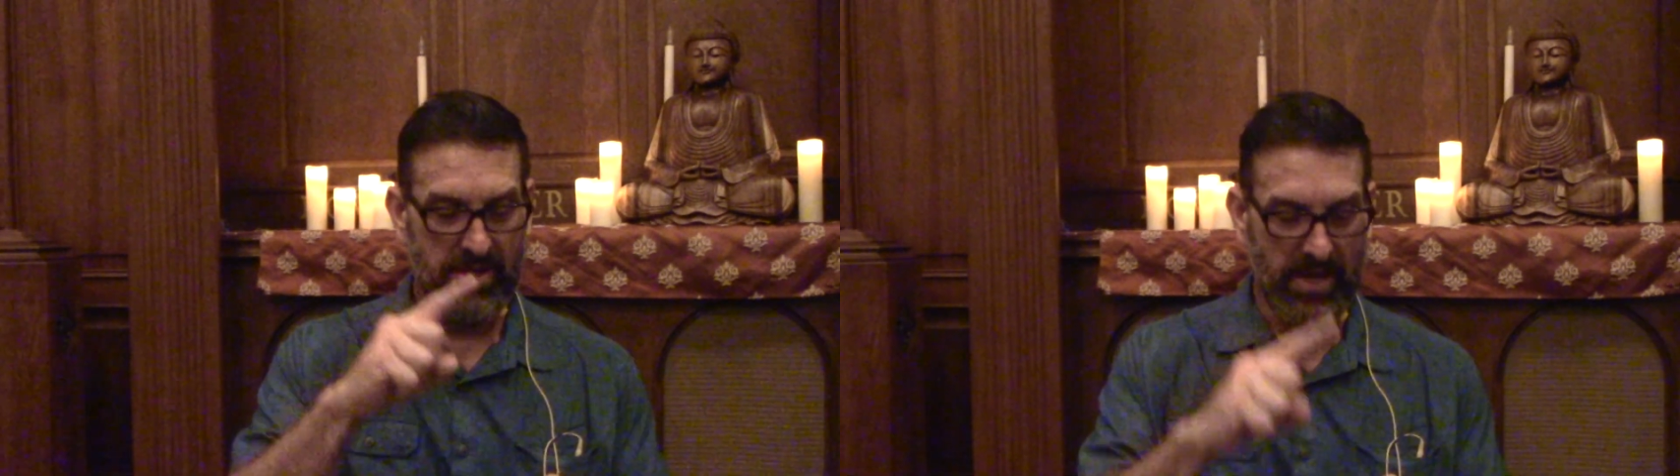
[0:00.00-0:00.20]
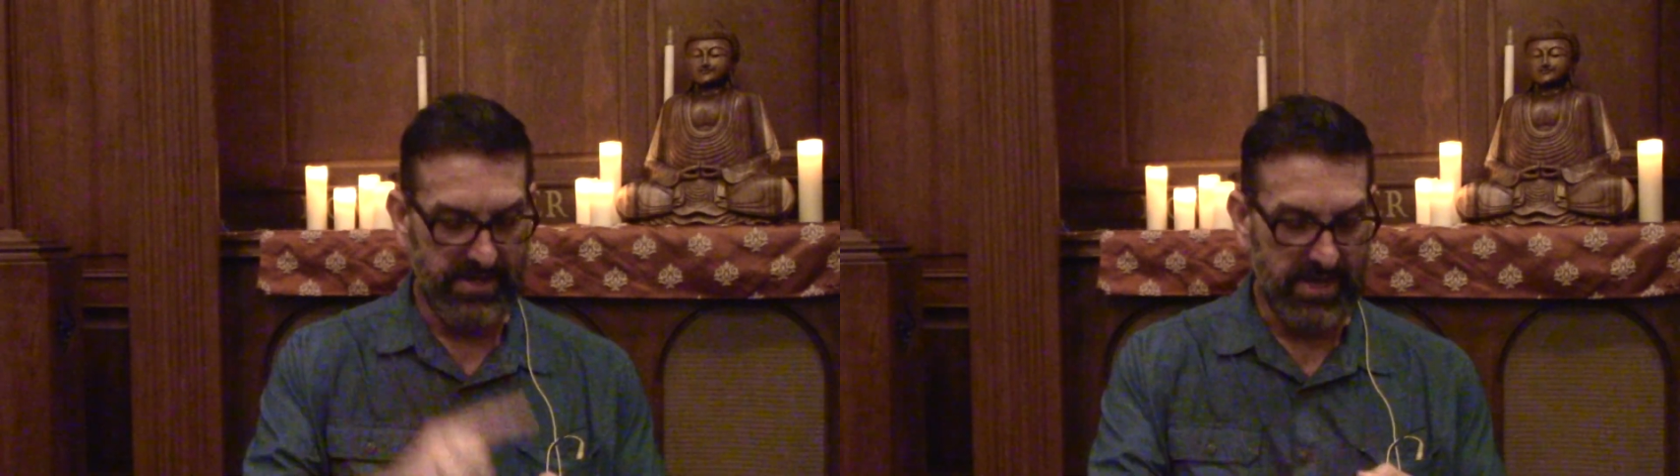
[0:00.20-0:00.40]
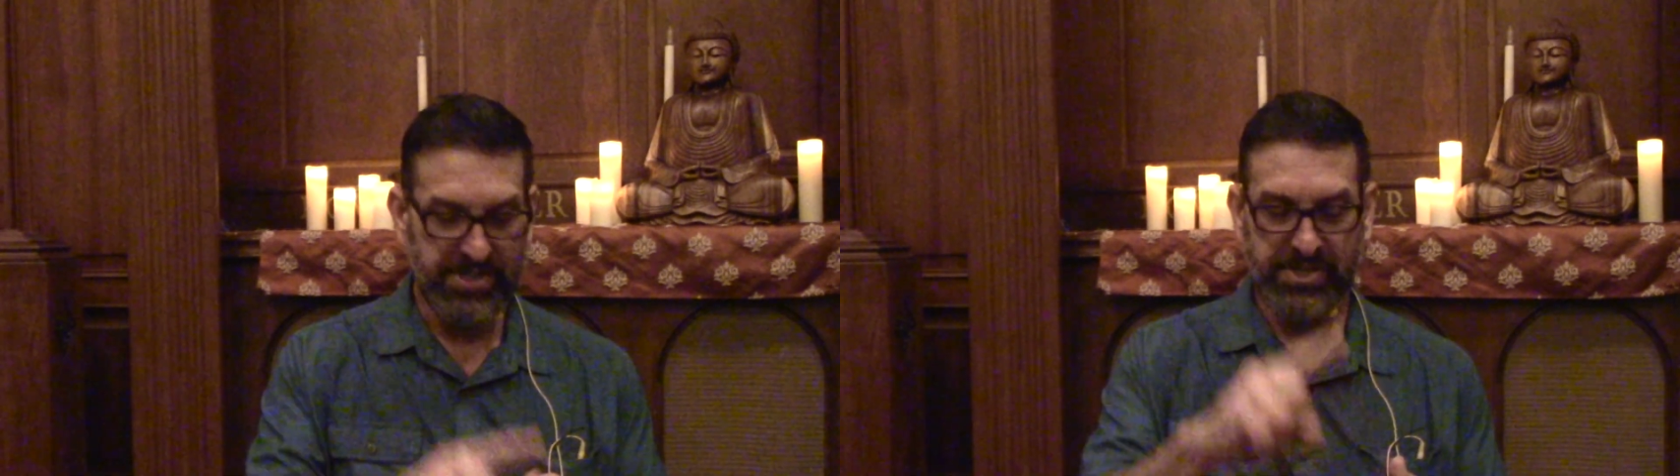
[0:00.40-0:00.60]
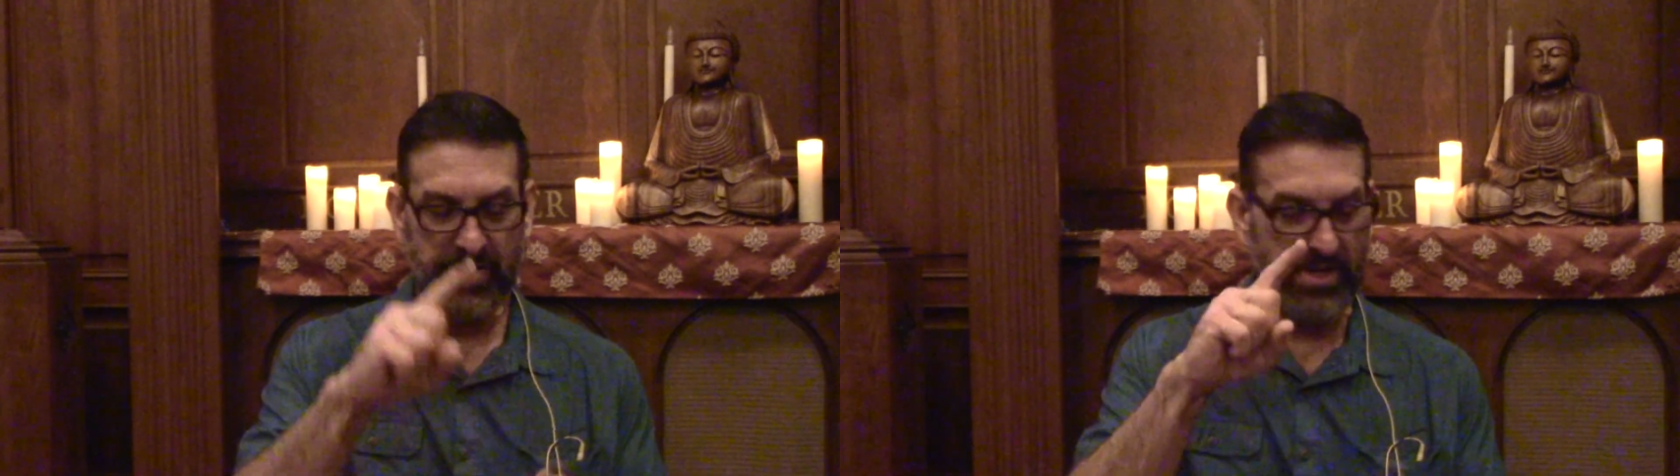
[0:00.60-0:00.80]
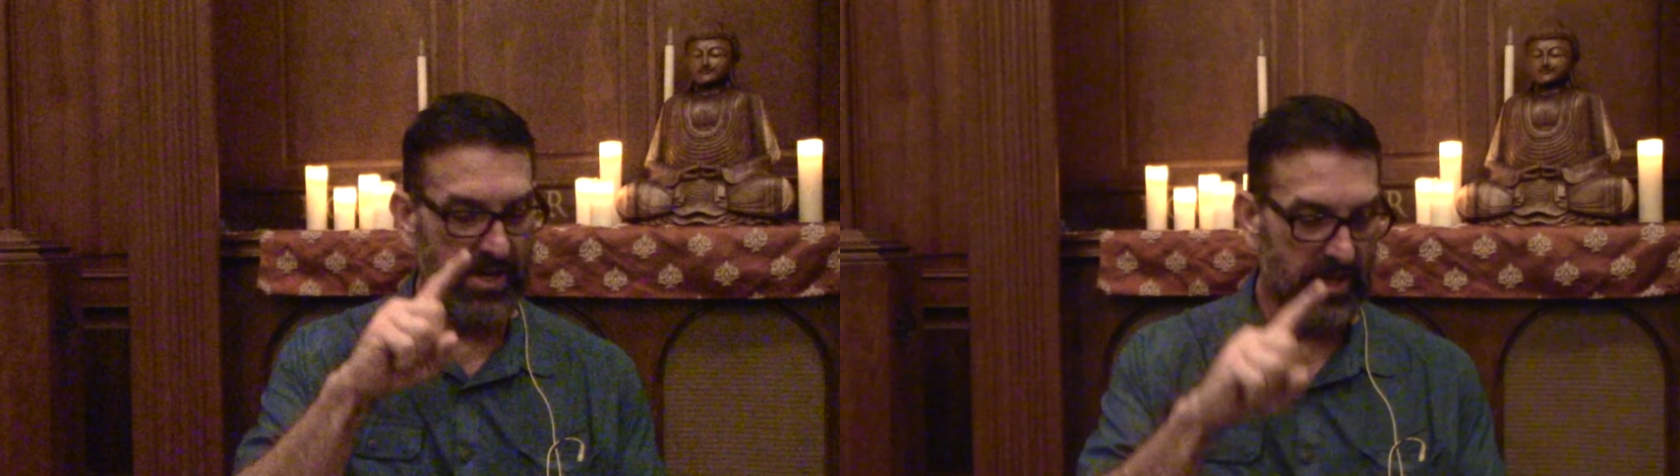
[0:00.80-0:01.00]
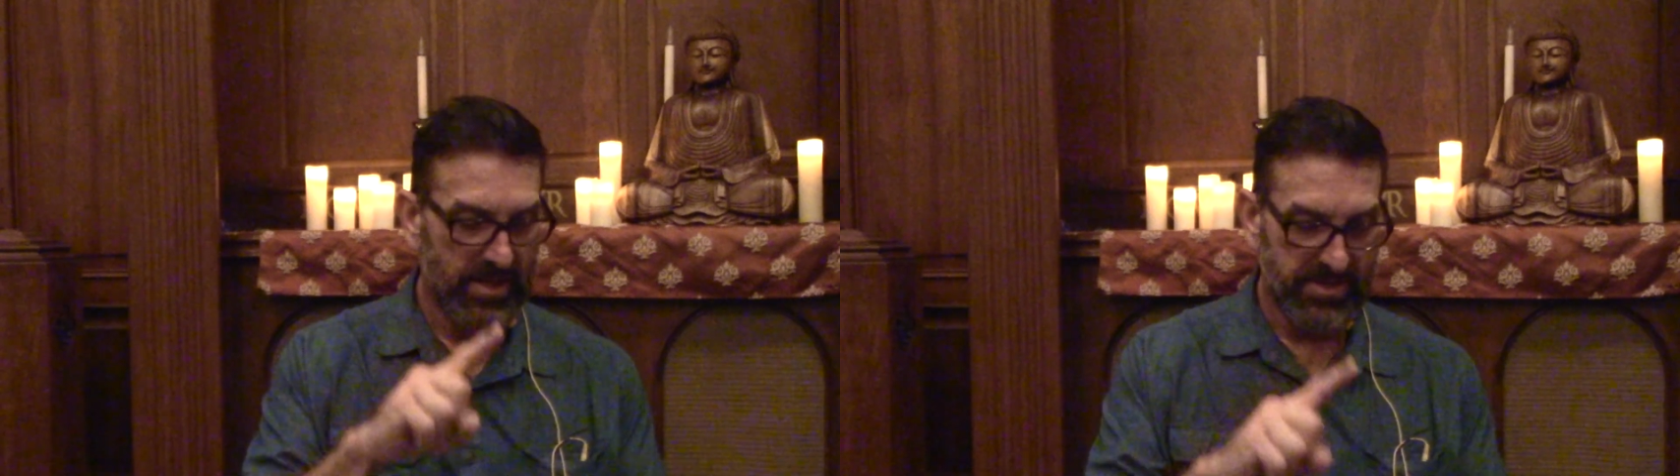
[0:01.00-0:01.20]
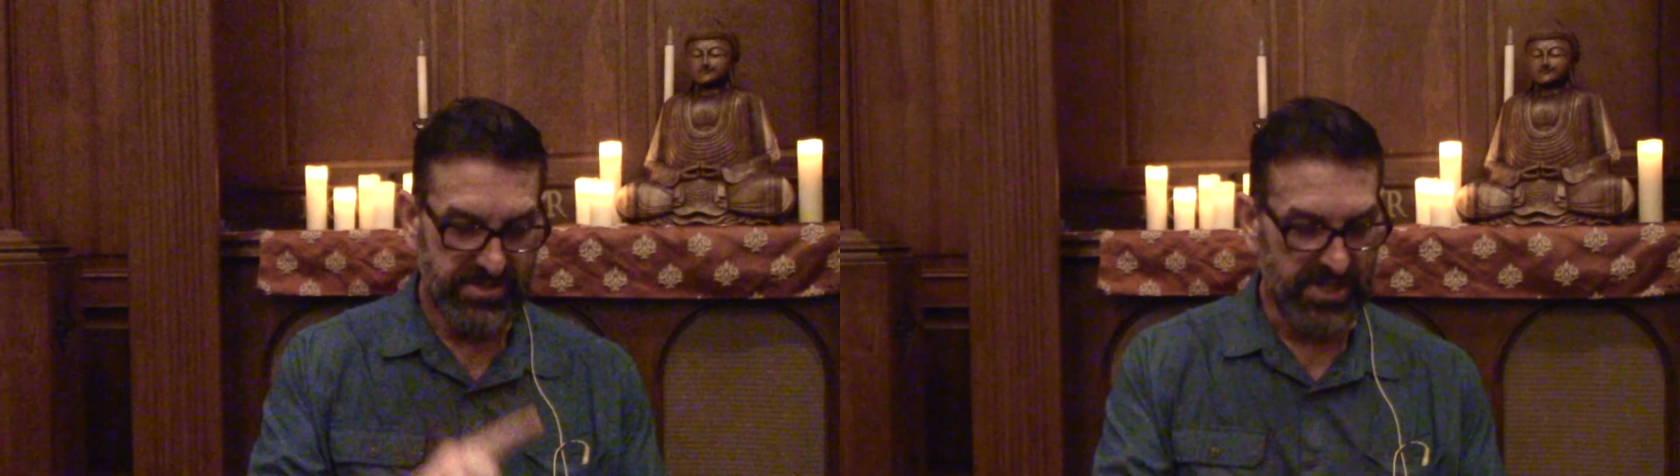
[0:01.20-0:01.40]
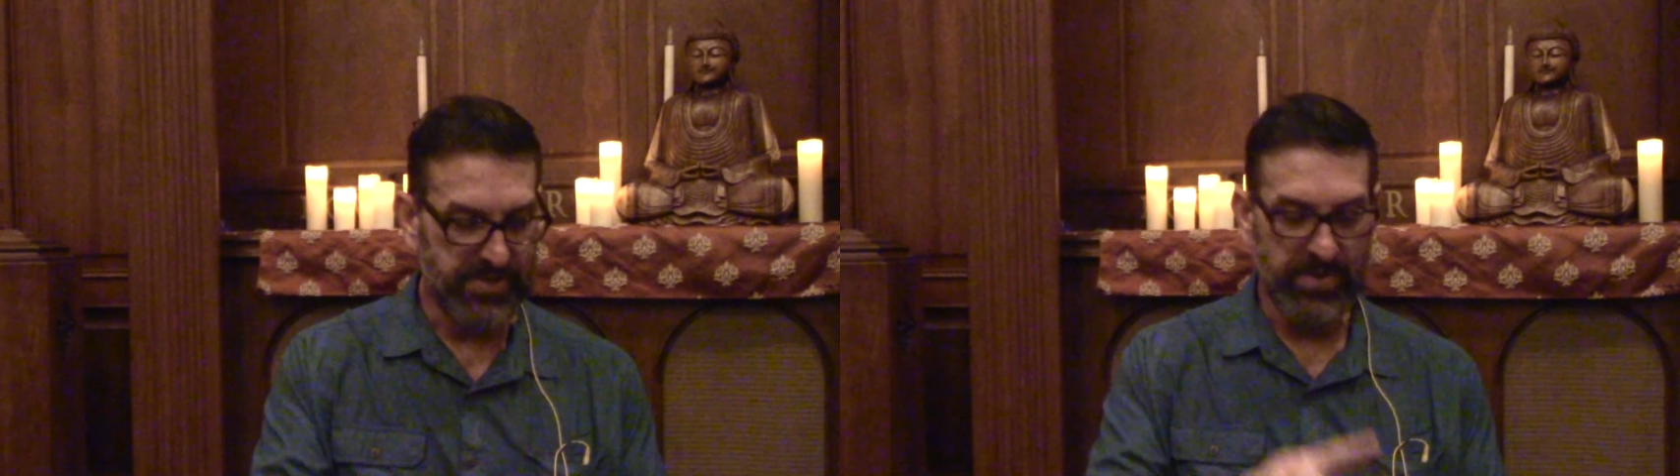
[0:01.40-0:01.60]
attention,
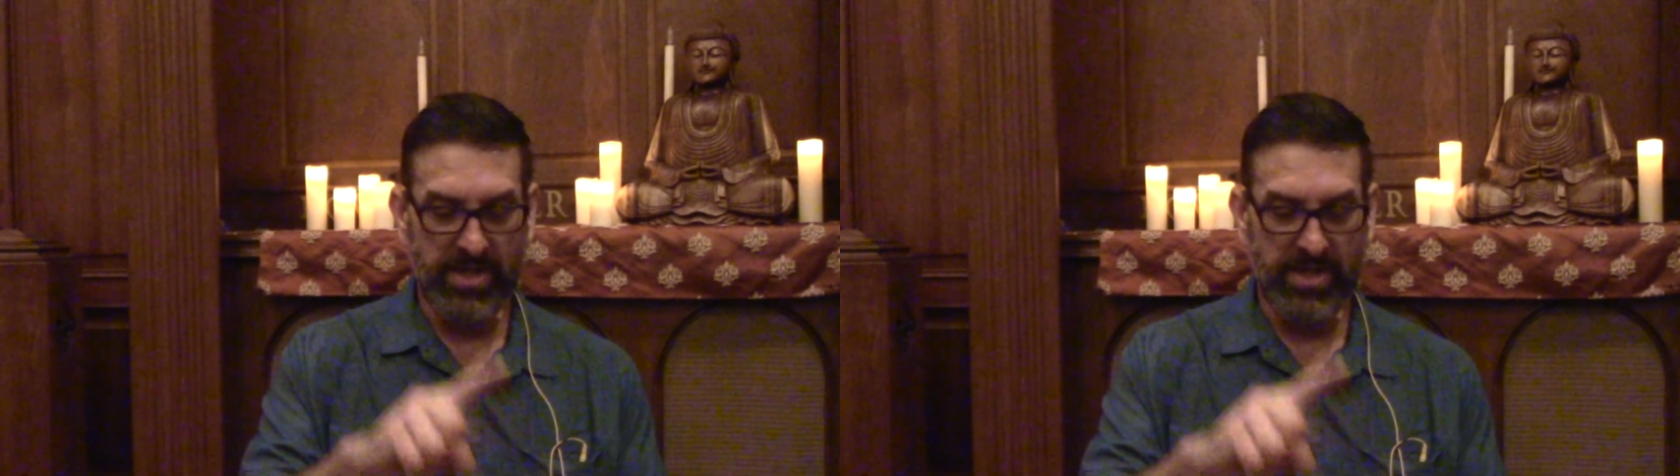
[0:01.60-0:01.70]
sensory